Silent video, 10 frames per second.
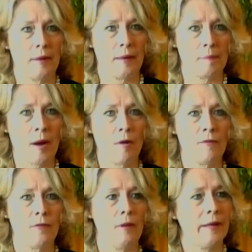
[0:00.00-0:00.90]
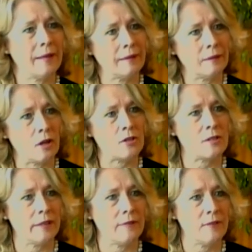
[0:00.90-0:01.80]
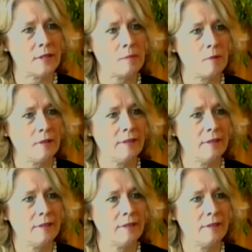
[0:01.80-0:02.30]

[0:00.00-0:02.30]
and powerful and largely invisible.